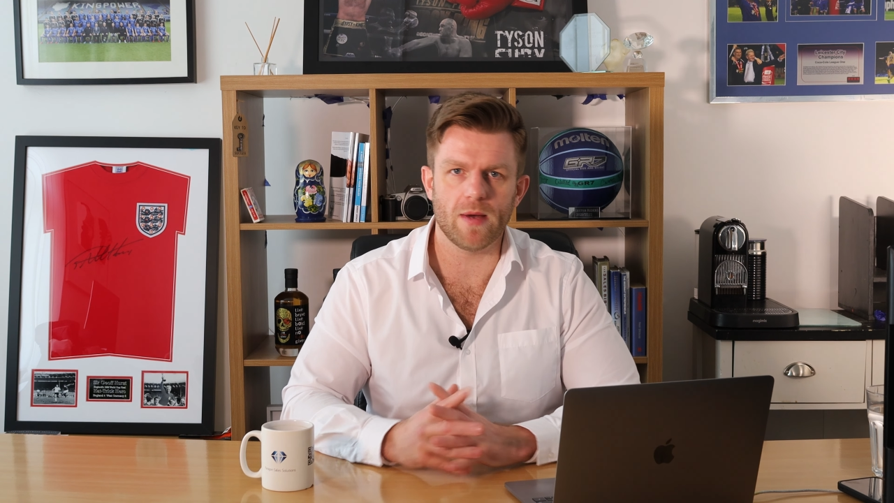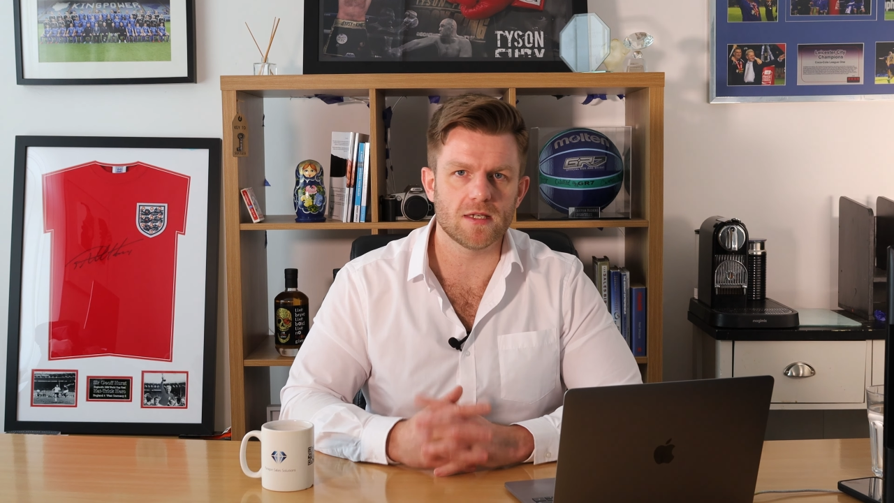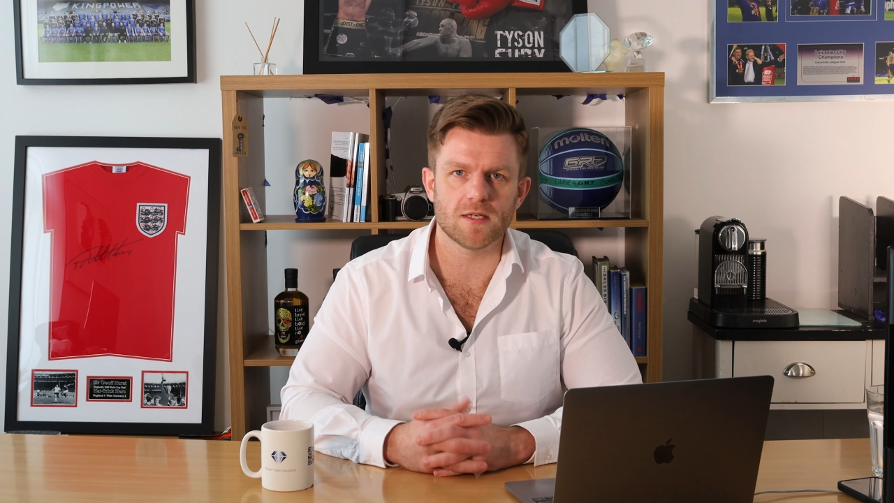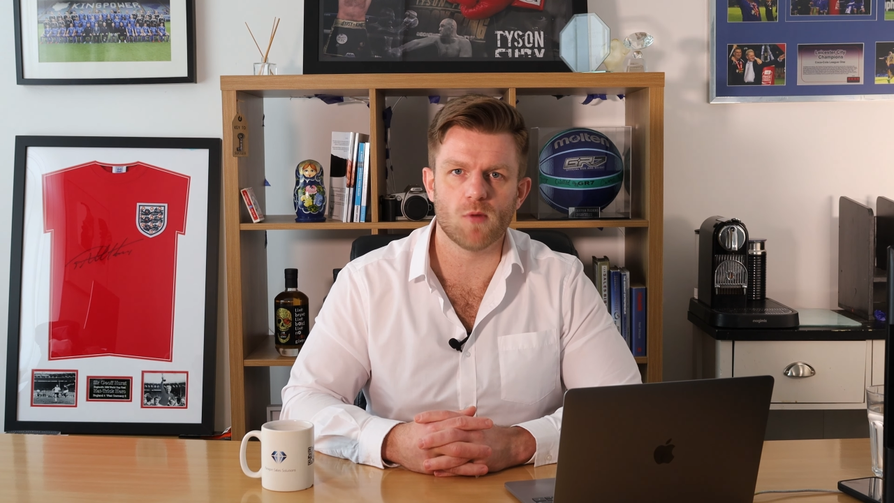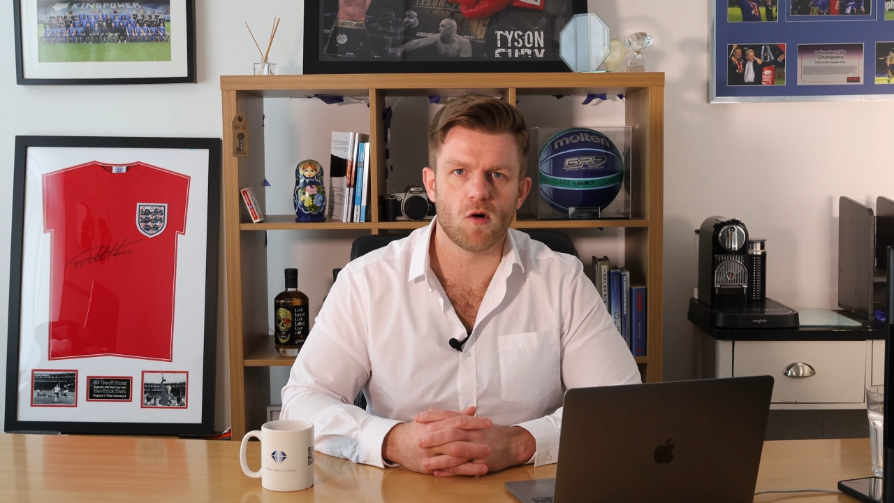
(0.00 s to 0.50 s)

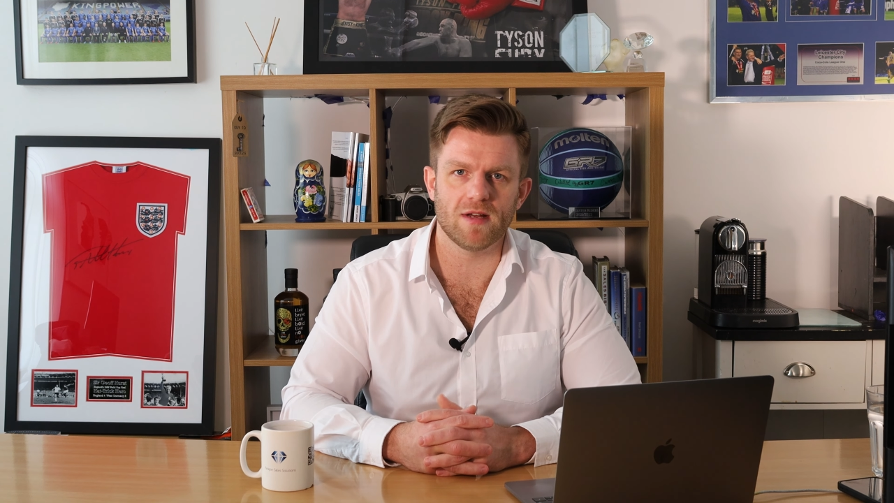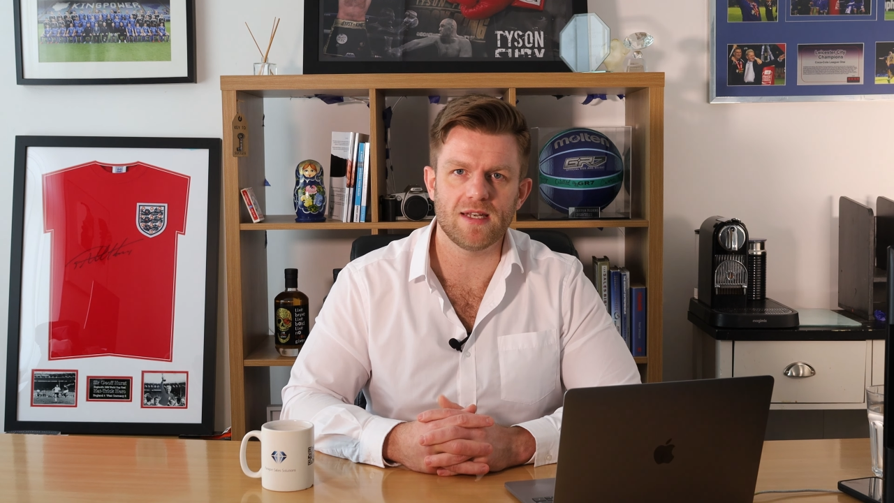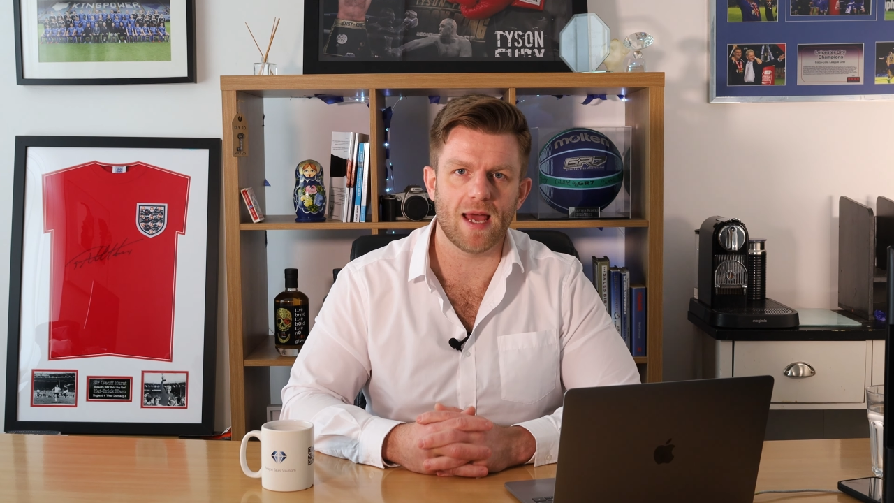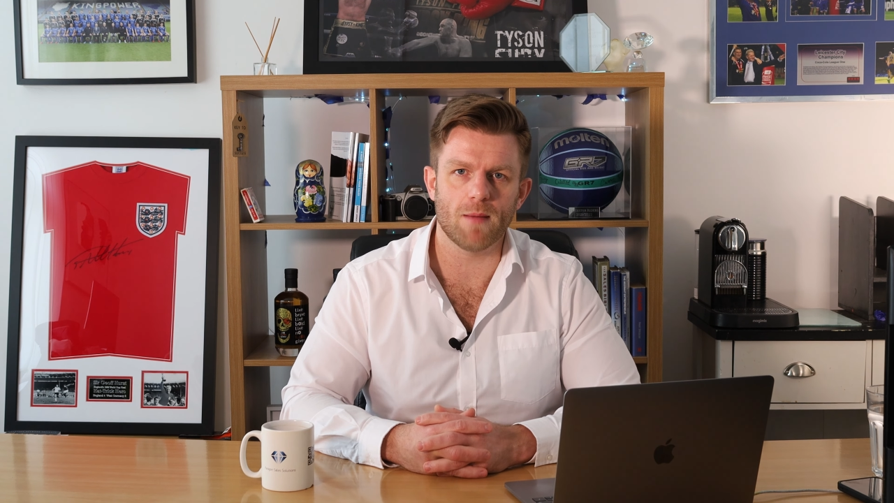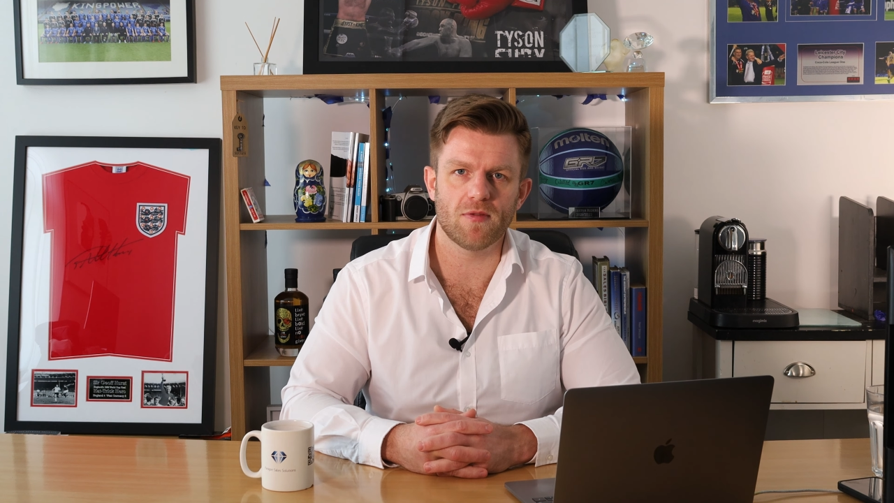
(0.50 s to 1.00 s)
into more
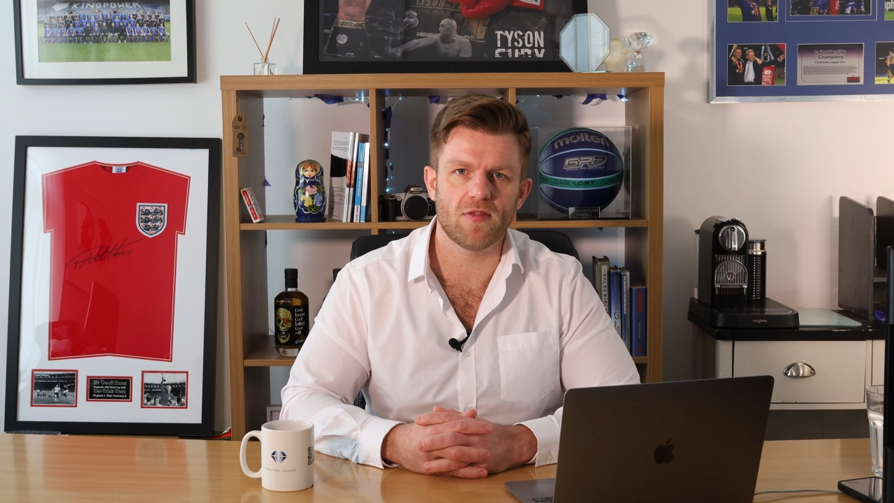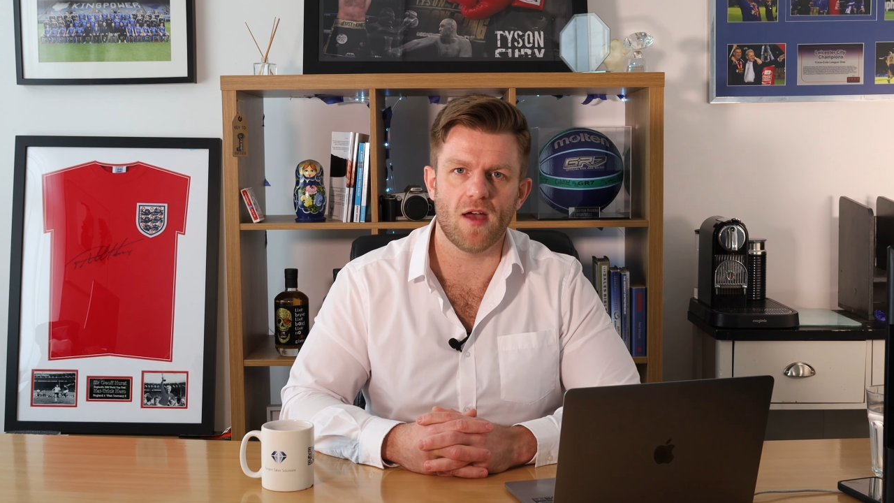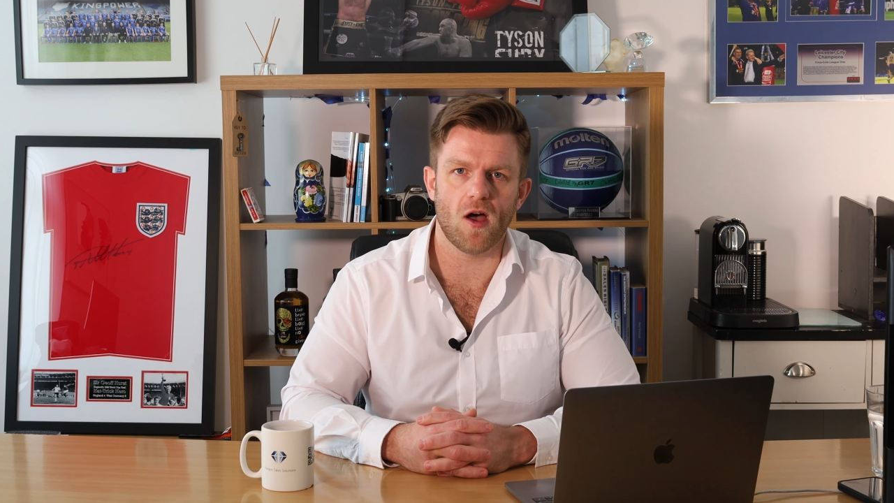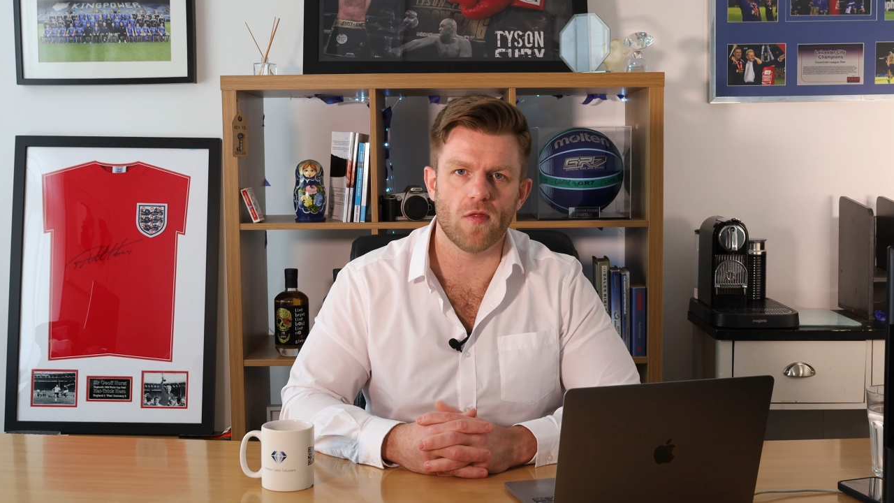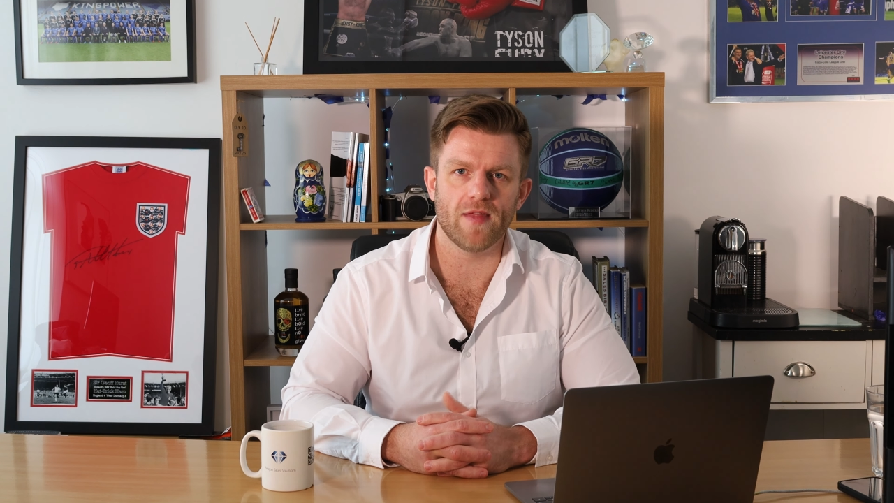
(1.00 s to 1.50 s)
in depth
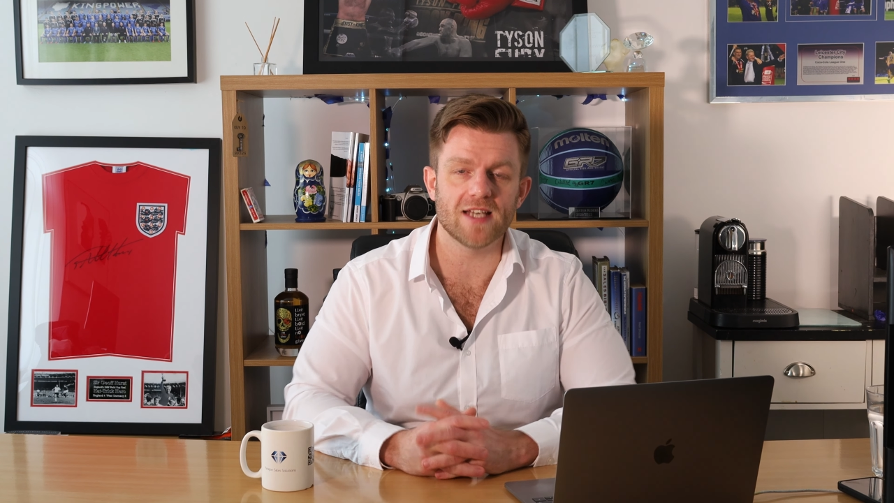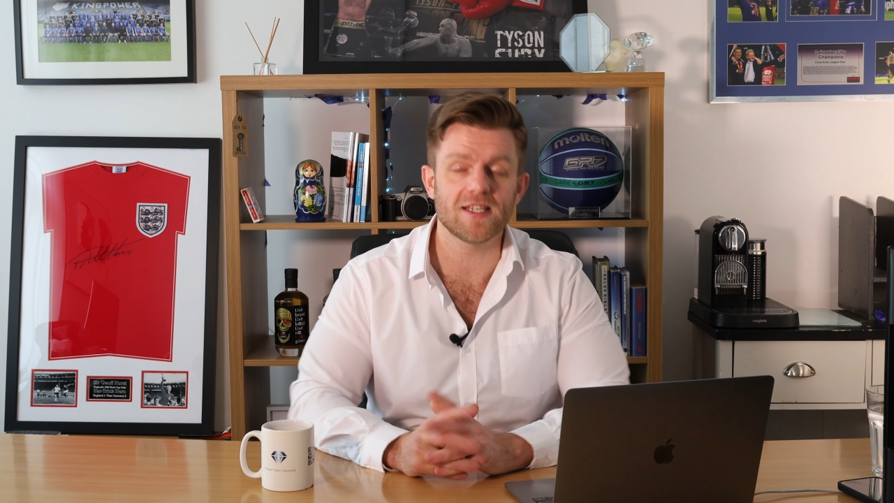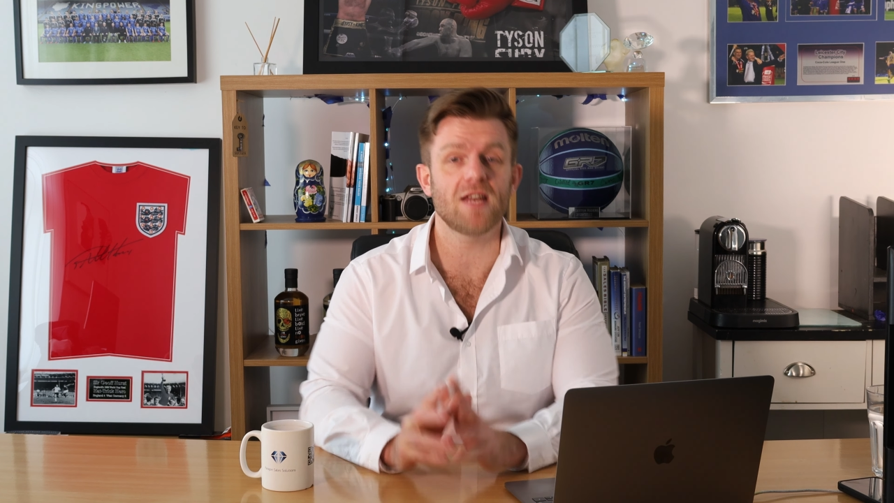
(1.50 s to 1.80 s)
on this,